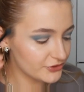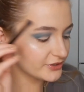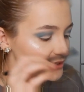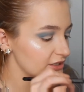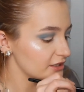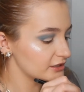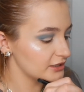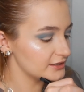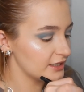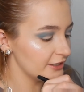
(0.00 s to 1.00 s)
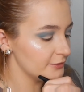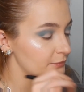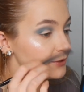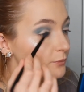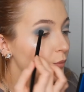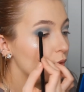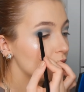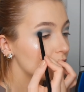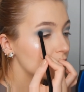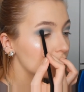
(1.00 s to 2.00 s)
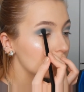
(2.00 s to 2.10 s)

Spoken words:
Just gonna get a tiny bit more.